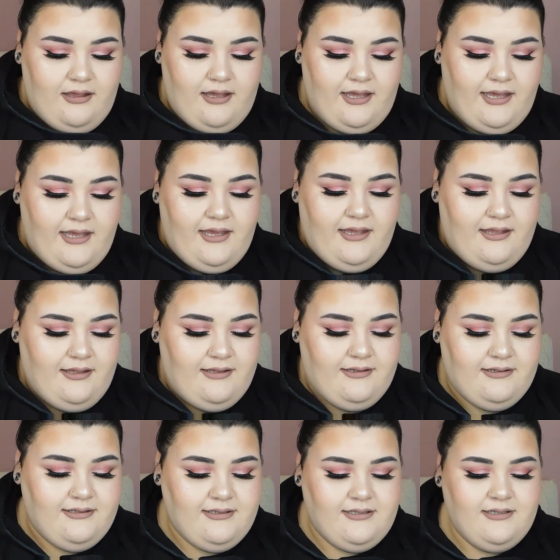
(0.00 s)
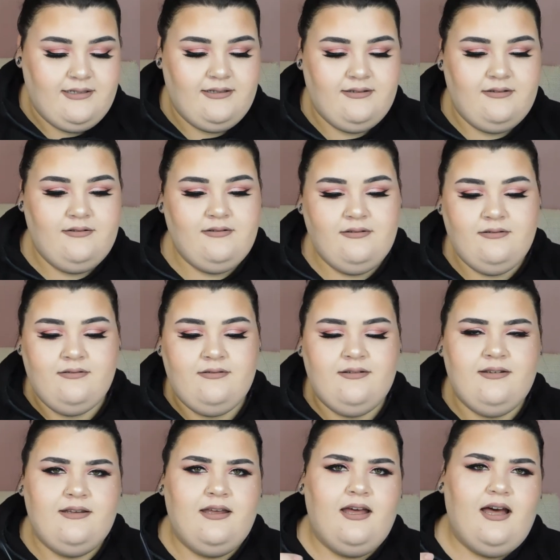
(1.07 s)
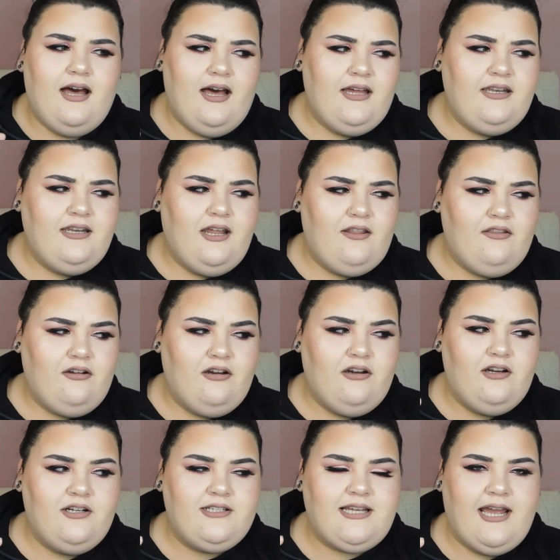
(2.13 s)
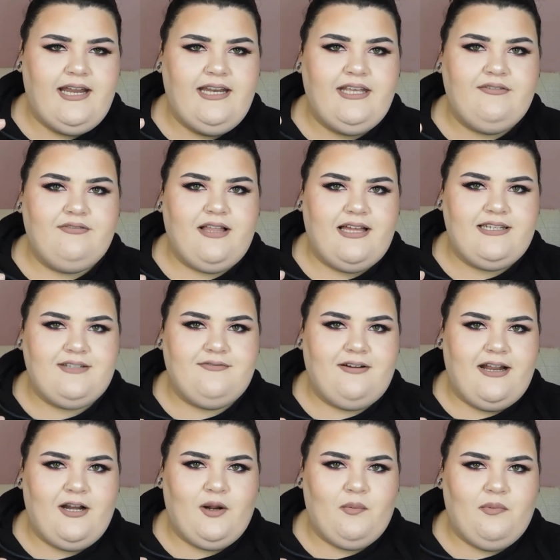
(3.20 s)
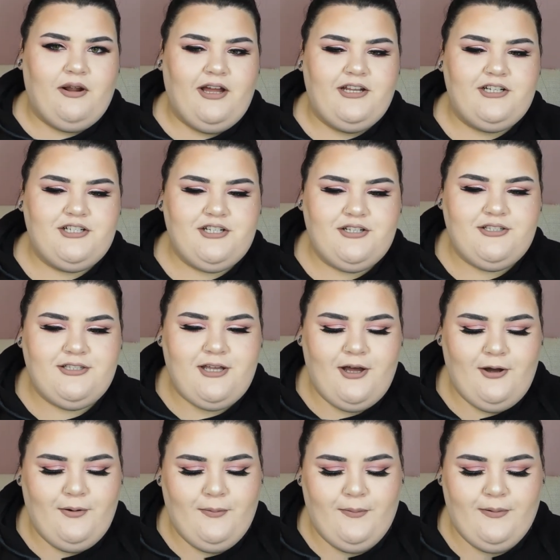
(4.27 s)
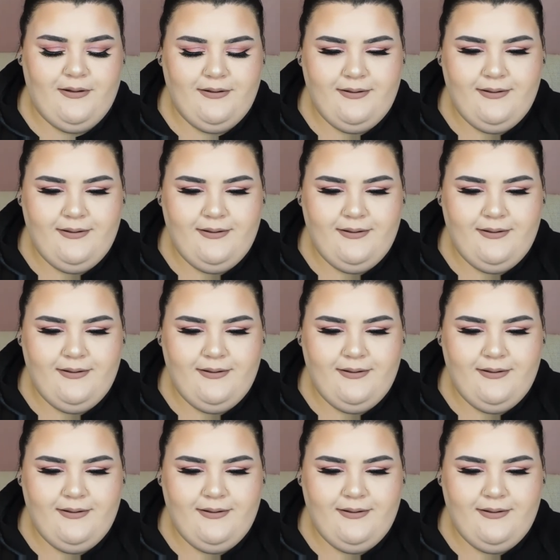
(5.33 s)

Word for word: And another tiny flat definer brush. So,